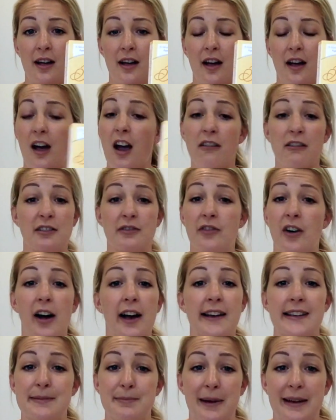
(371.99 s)
her
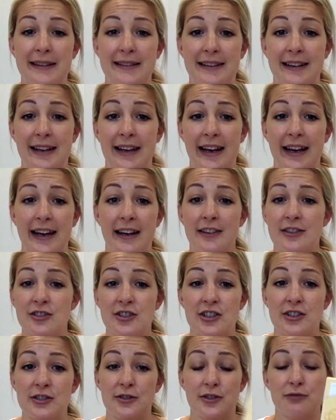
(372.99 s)
advice basically, and
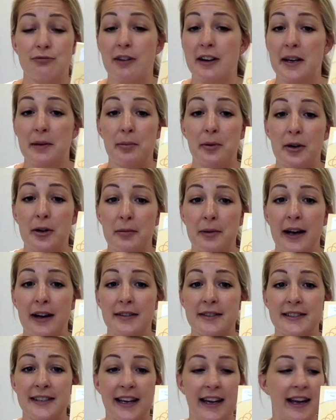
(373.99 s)
she's just written a book
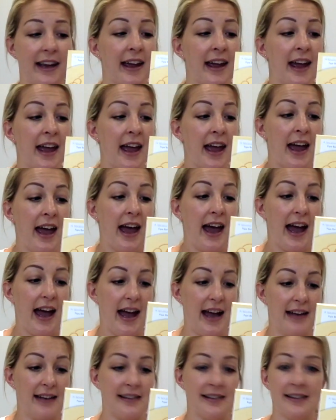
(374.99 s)
about it.
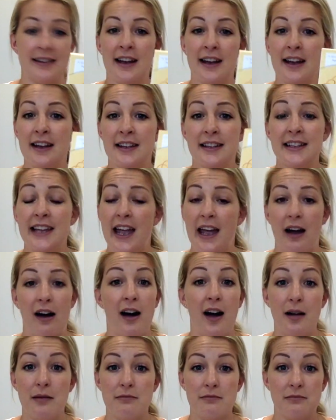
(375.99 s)
And yeah,
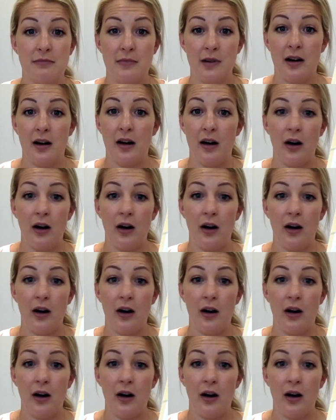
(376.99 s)
I'm